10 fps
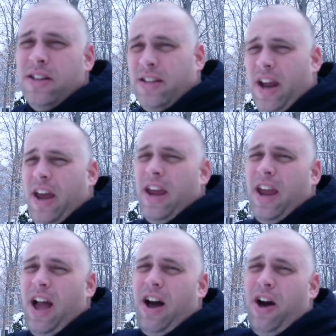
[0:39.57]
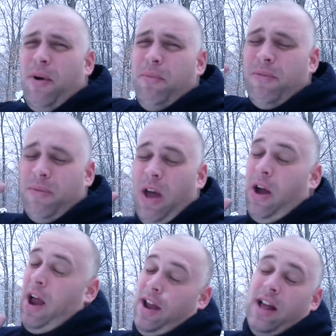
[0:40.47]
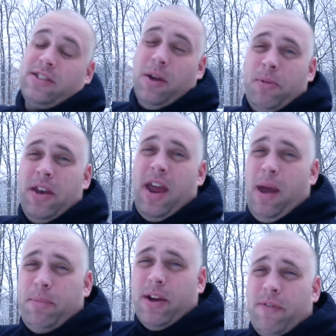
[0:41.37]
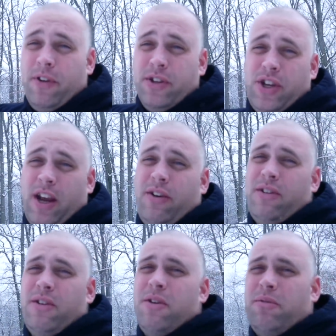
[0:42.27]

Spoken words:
Today, I got something epic for the channel,